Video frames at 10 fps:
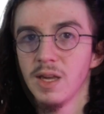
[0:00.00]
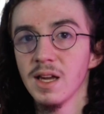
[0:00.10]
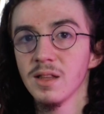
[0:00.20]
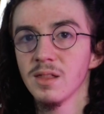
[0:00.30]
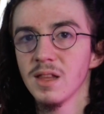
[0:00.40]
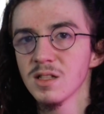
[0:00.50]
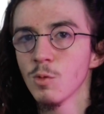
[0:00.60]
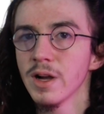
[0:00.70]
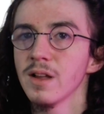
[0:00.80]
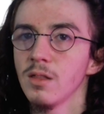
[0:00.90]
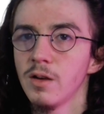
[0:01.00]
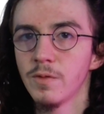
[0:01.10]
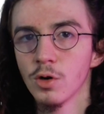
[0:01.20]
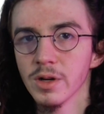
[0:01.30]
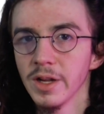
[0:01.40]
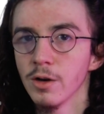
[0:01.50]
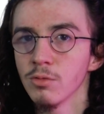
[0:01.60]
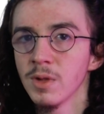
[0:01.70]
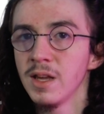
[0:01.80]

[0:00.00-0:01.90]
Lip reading: And that's why I love Audiio.